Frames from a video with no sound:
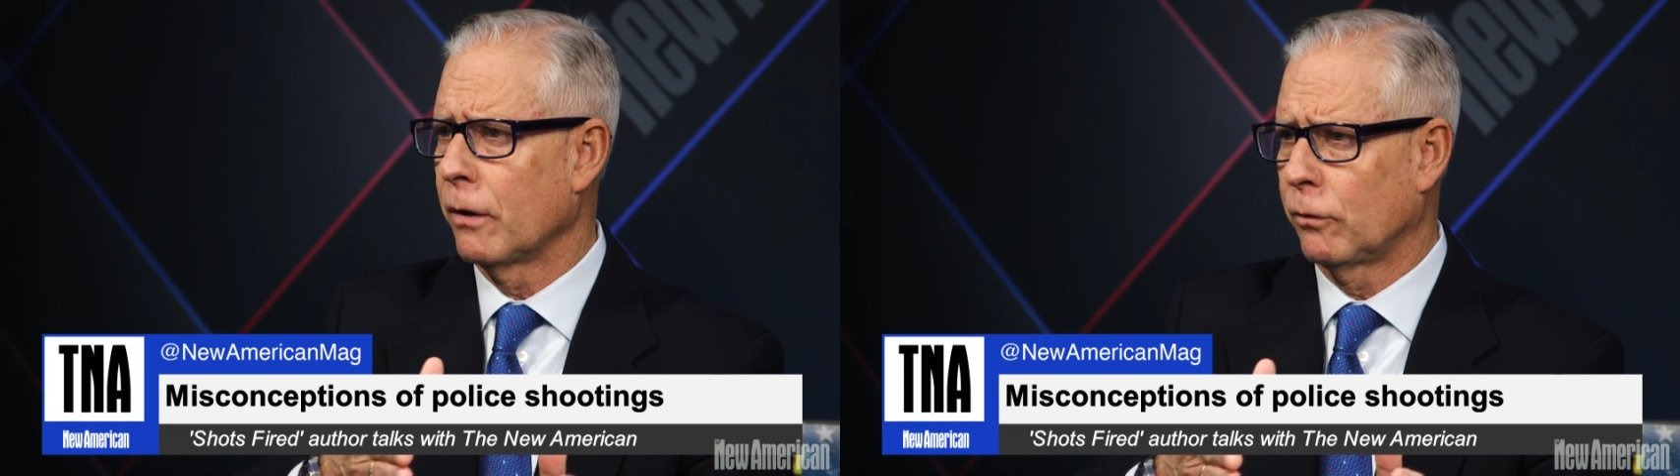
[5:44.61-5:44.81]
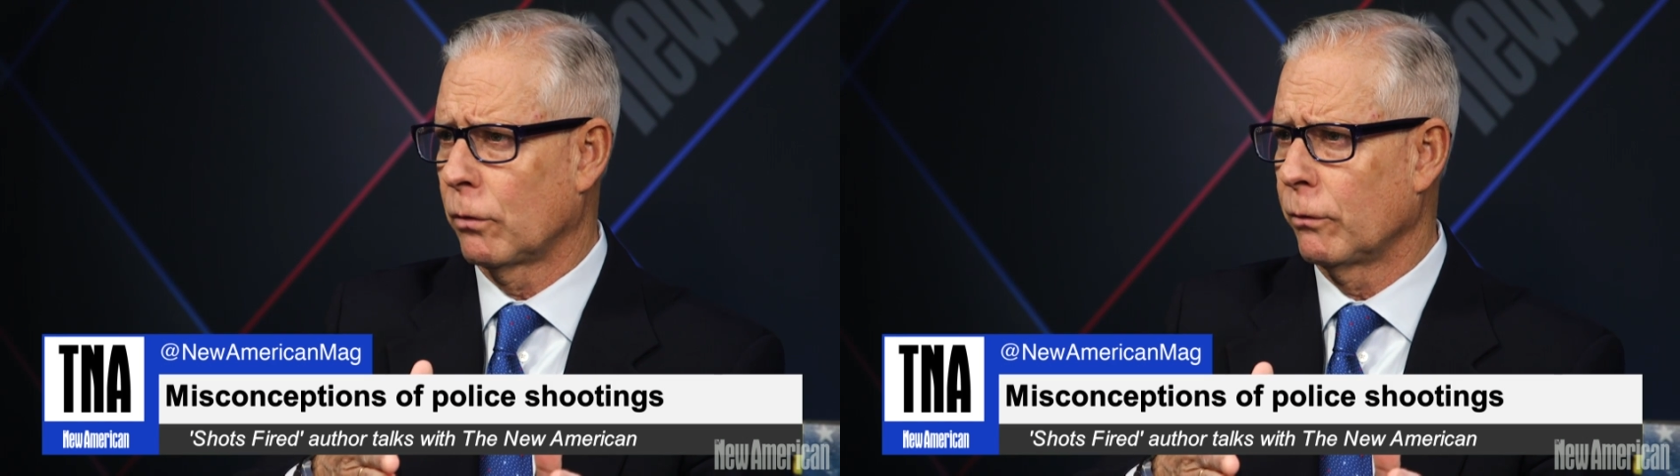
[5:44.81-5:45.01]
a
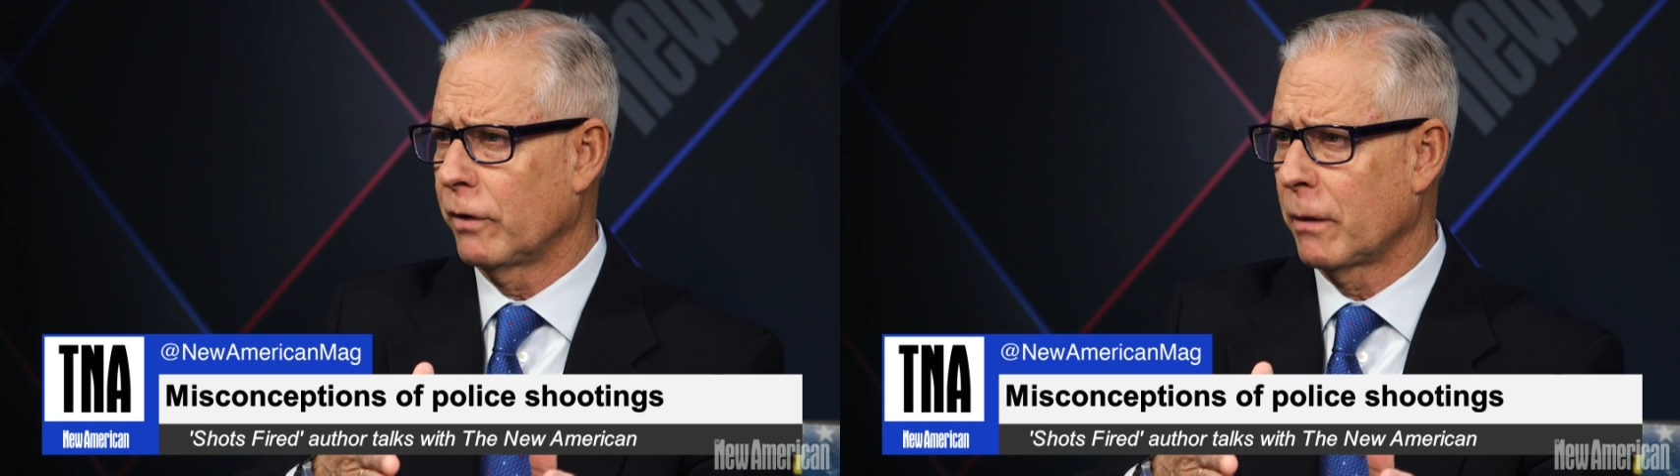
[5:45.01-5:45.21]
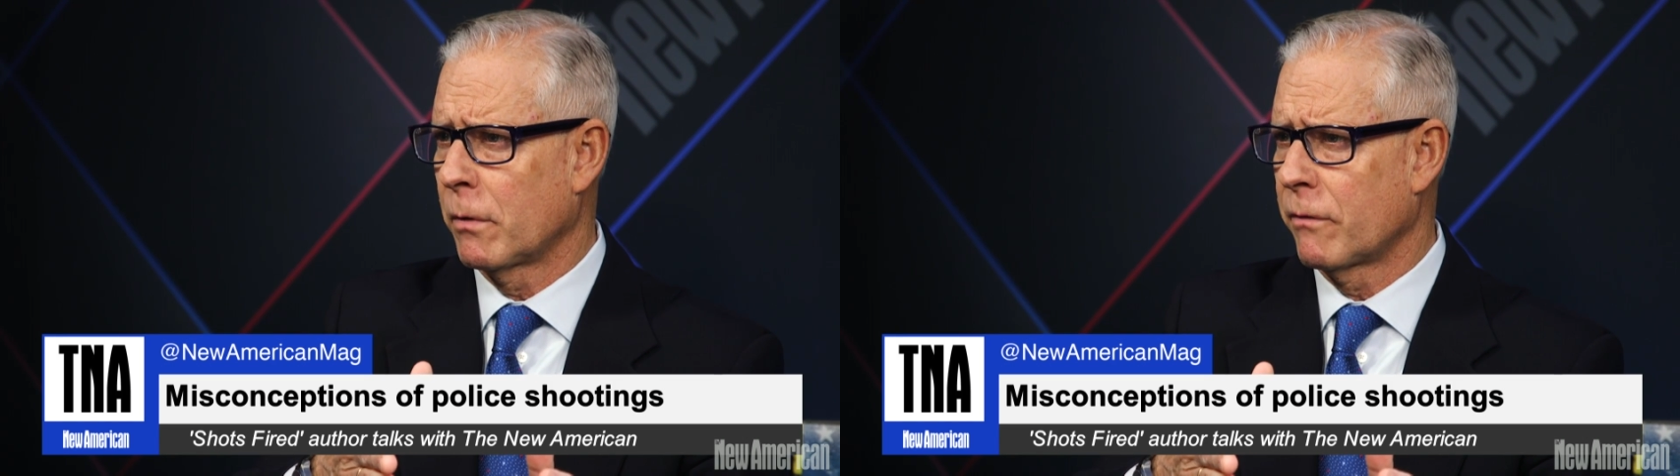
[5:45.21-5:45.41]
certain
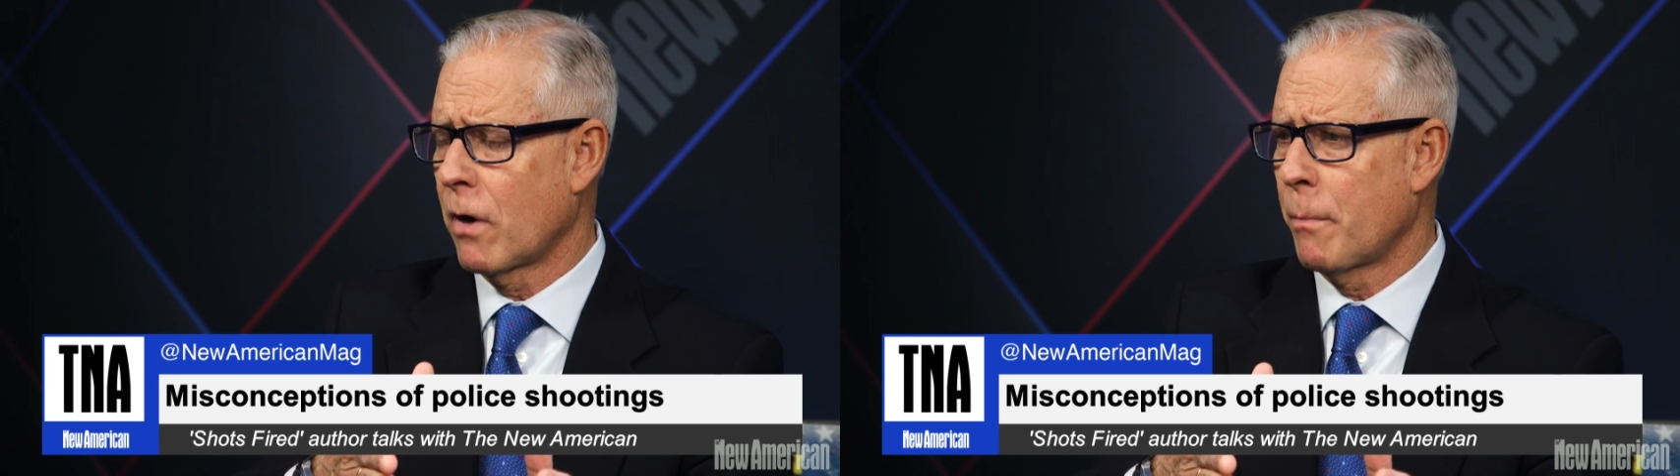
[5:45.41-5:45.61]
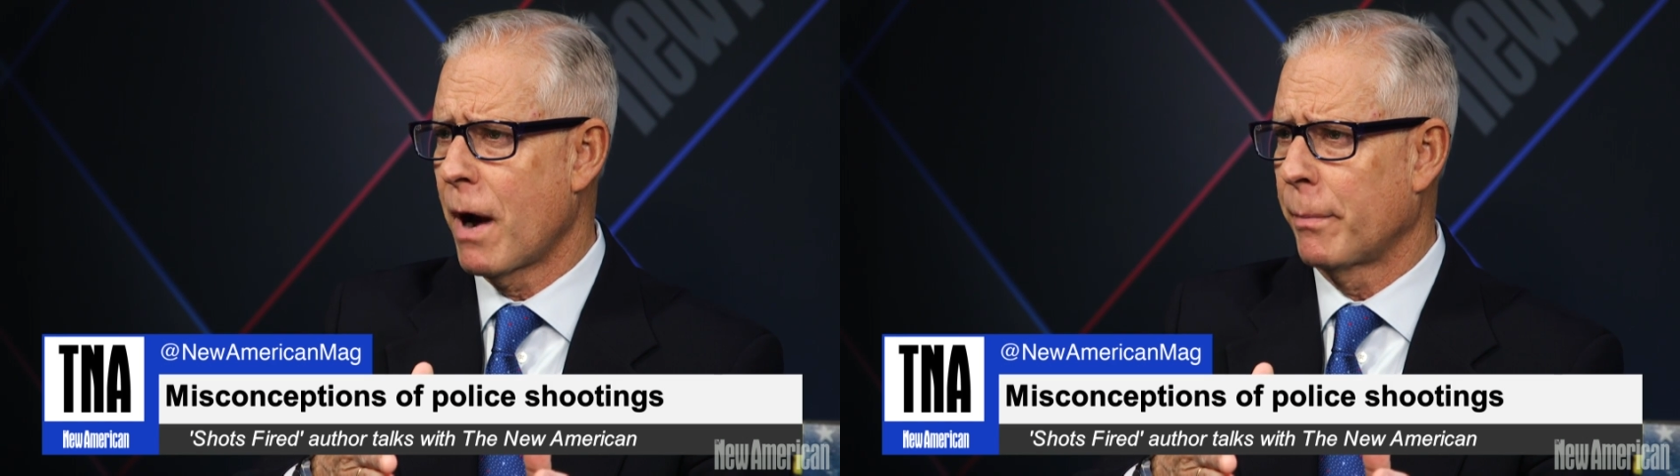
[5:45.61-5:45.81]
segment of our
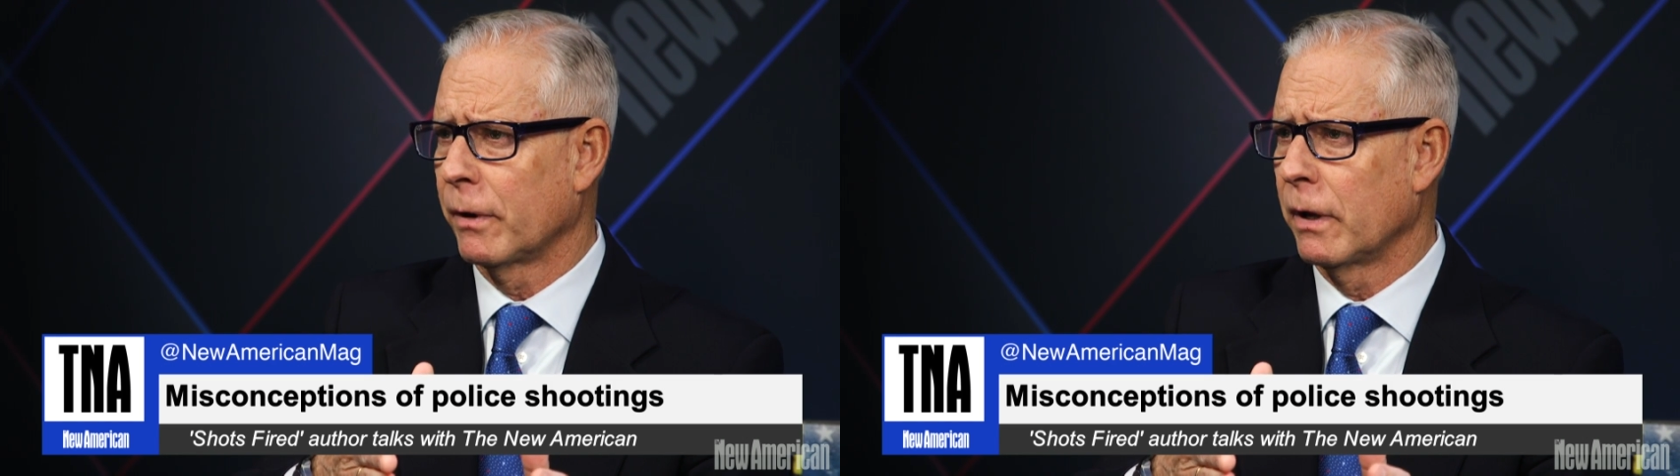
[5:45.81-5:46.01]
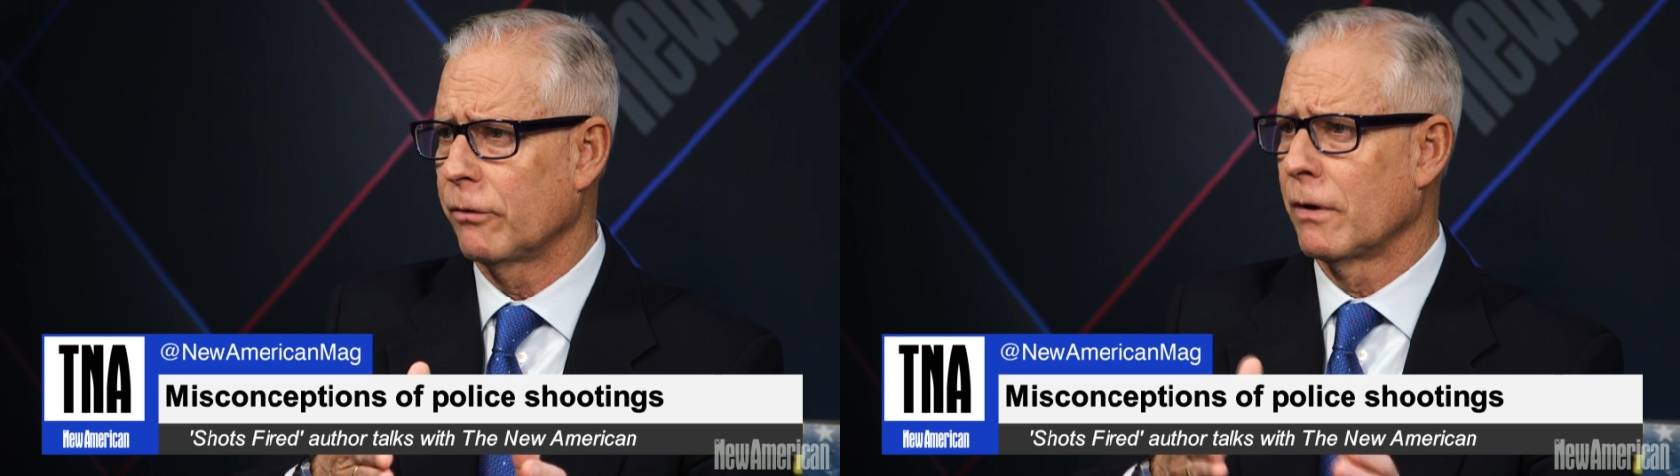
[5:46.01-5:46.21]

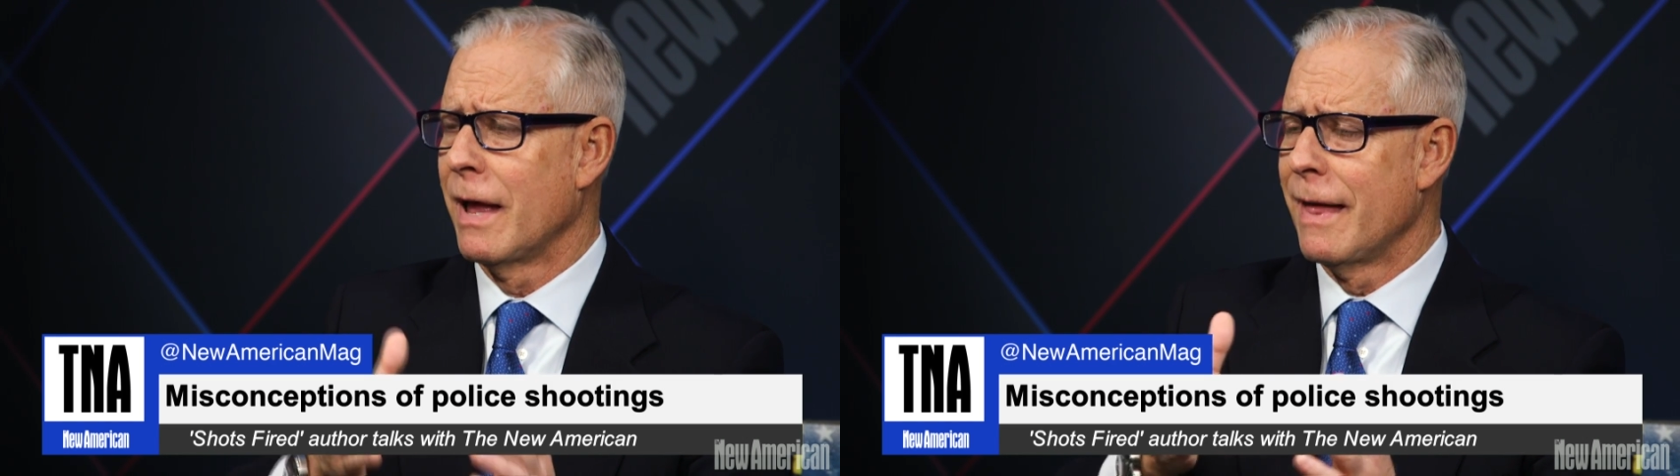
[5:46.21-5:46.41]
population.